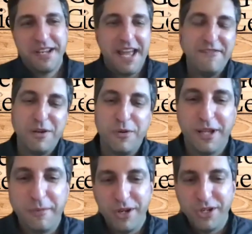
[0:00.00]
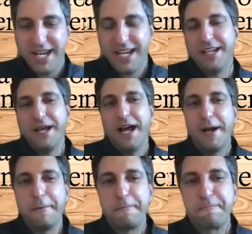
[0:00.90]
Evan. Really appreciate it.
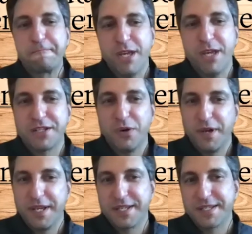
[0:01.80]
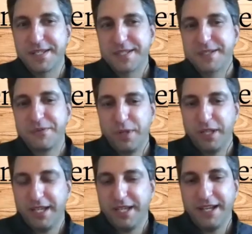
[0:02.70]
Um, it is always
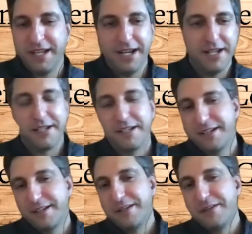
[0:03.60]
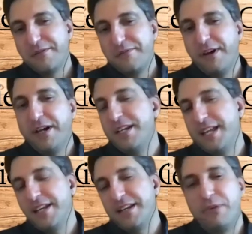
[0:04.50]
really uh, fun
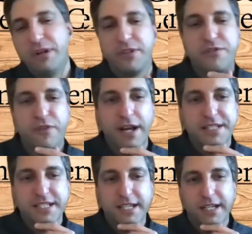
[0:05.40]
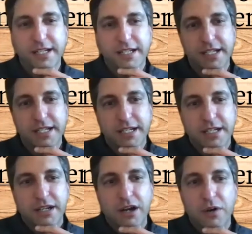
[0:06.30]
and, and privilege for us to
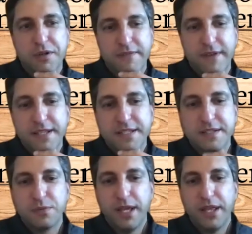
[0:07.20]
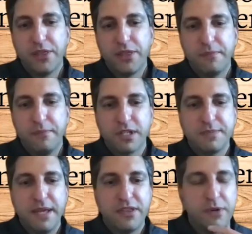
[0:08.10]
co-host events with
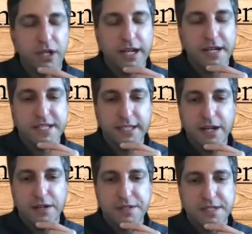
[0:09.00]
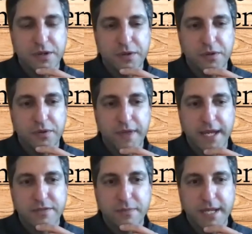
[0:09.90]
Booksmith and Berkeley Arts and Letters. So
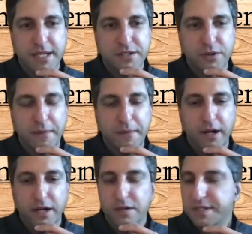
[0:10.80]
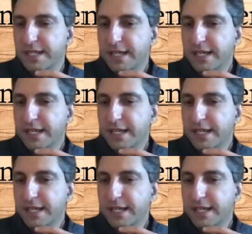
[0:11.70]
thanks for being such great partners.